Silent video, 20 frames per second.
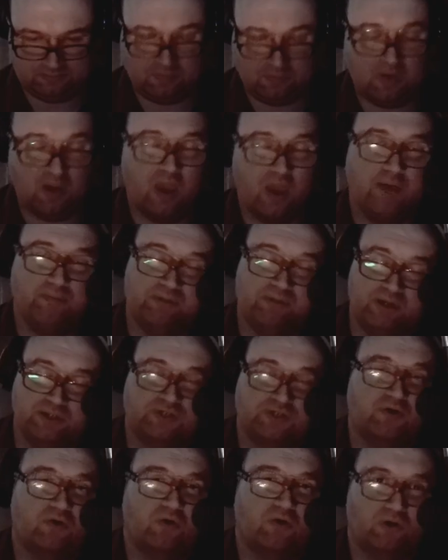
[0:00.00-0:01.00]
And plus,
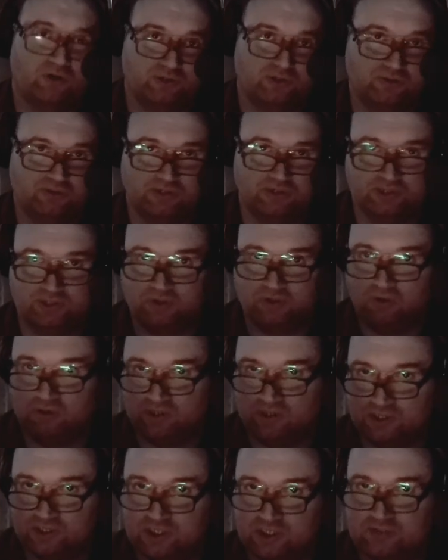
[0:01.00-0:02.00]
they're also installing
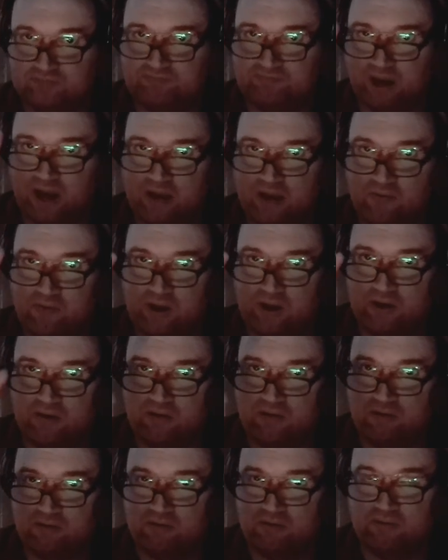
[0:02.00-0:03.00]
spyware
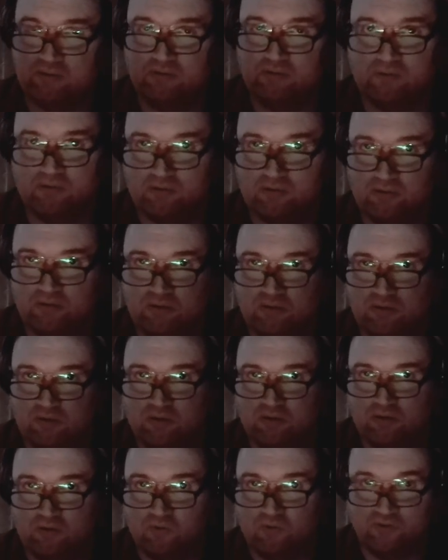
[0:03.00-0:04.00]

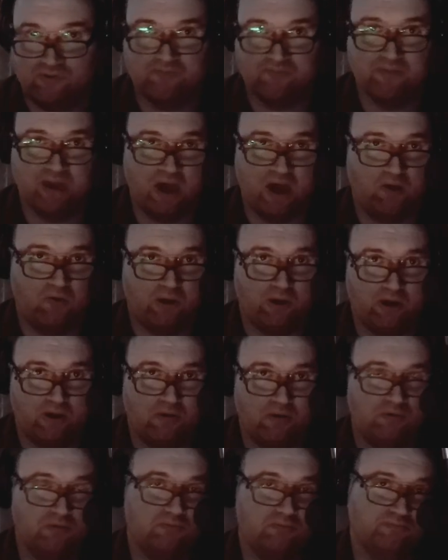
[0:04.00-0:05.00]
with malware,
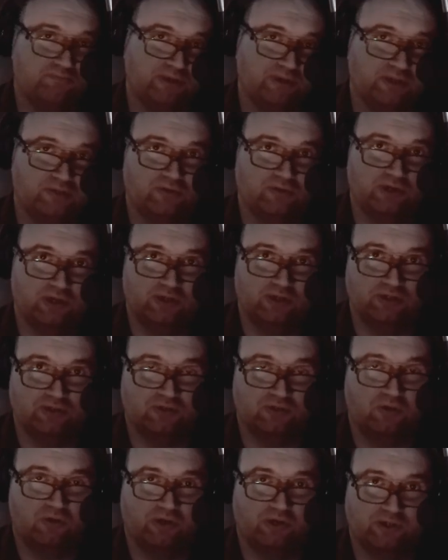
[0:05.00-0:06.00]
basically
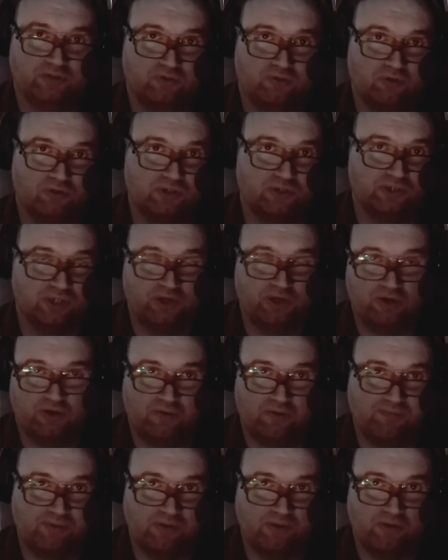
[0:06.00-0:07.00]
installing Trojans in your
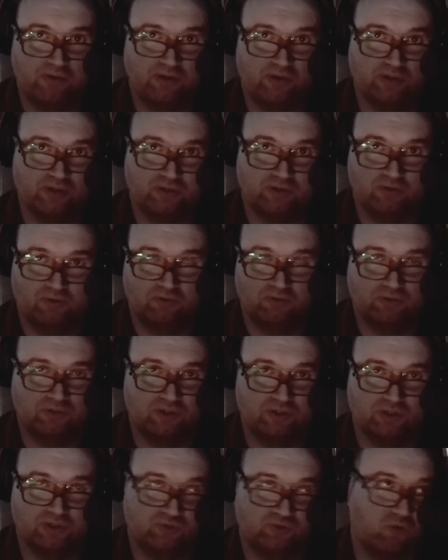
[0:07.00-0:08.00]
computer to
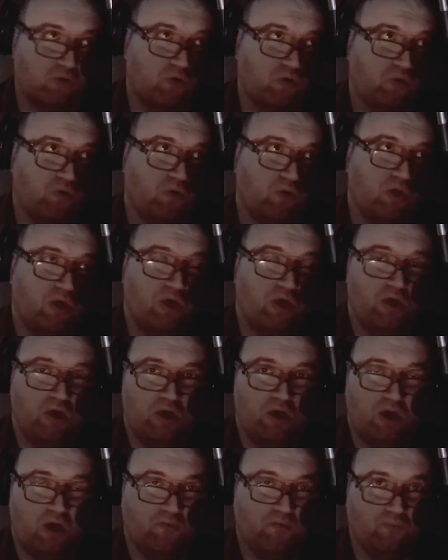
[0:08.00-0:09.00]
control
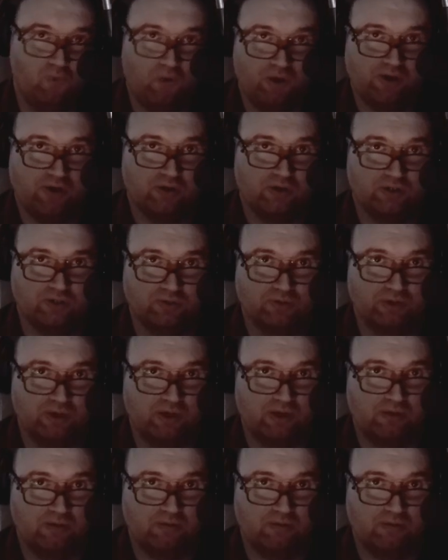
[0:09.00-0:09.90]
what you're doing